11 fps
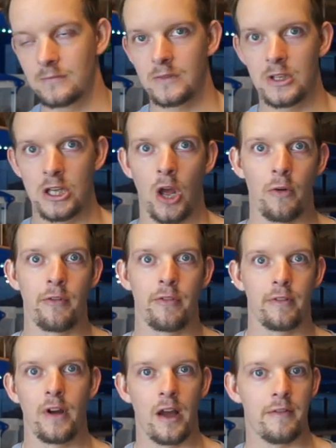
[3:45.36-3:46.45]
you know,
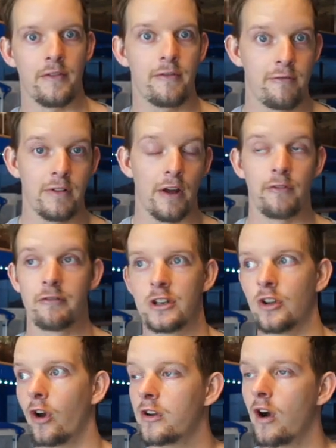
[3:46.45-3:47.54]
for it to
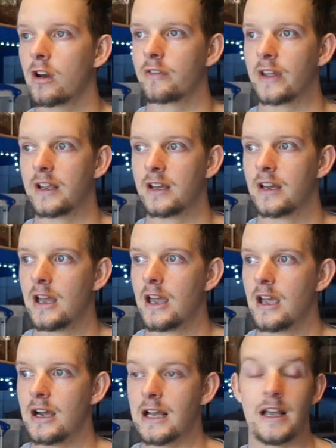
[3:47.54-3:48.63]
die kind of thing.
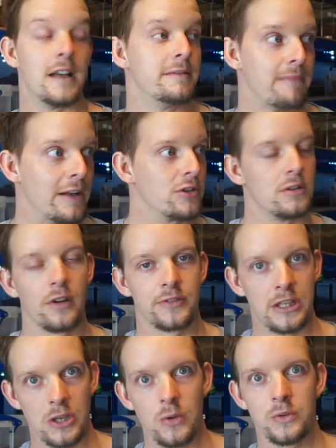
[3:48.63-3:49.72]
As mentioned,
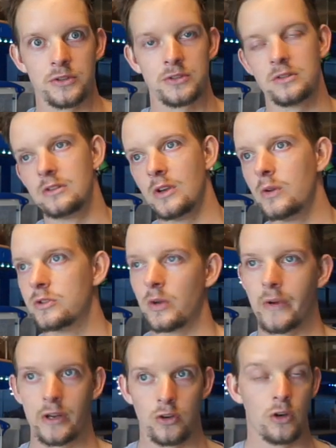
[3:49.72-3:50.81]
obviously Yuna's
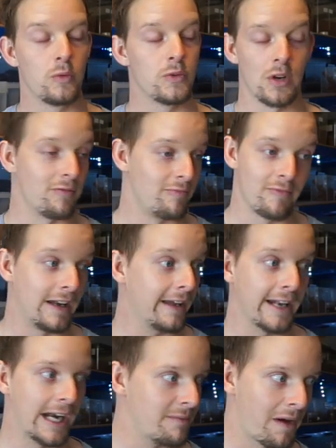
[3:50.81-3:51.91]
doing good, which I'm really
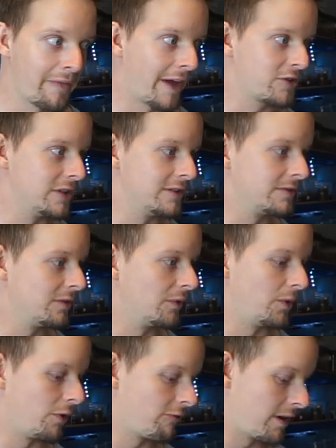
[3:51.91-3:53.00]
glad about that. She's still
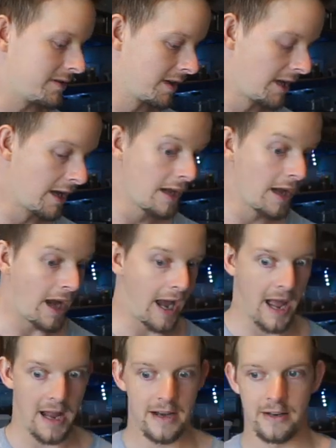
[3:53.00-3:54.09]
doing great.
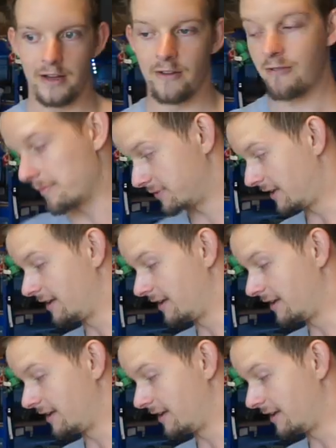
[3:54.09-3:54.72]
And Ramsey,